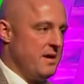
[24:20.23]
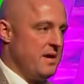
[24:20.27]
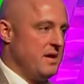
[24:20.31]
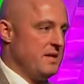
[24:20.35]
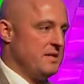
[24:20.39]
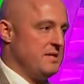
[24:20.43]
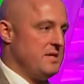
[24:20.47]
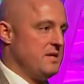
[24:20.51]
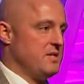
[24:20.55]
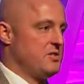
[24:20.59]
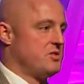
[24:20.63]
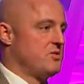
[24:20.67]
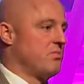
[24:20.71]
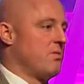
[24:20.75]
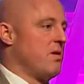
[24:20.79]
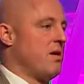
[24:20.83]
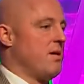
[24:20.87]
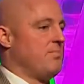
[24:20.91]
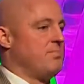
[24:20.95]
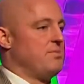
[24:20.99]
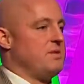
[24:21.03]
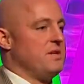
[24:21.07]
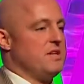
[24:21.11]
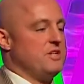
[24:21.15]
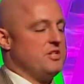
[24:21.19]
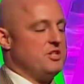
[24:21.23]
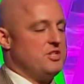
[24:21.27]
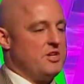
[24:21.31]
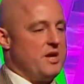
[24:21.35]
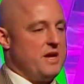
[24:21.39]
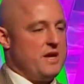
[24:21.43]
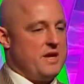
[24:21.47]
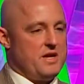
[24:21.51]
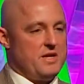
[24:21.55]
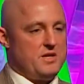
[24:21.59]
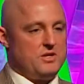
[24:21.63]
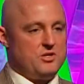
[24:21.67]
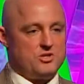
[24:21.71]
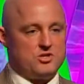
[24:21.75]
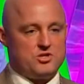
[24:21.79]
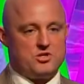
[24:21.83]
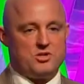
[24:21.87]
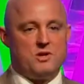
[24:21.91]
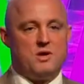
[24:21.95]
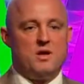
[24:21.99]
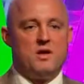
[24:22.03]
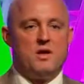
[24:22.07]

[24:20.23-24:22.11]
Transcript: disrupt and change